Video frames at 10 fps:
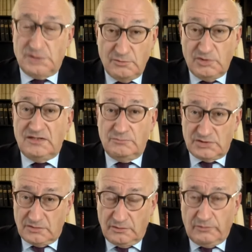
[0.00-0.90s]
Germany,
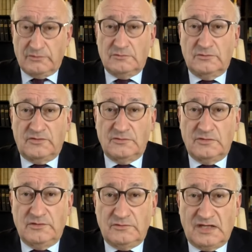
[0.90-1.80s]
but
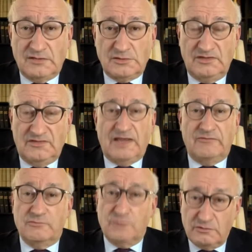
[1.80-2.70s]
also other countries
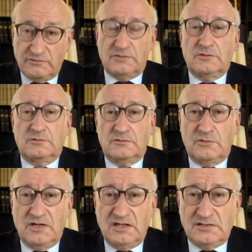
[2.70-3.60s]
have moved
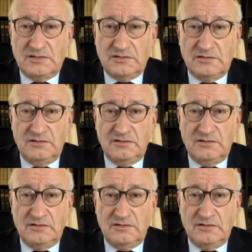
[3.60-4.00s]
quite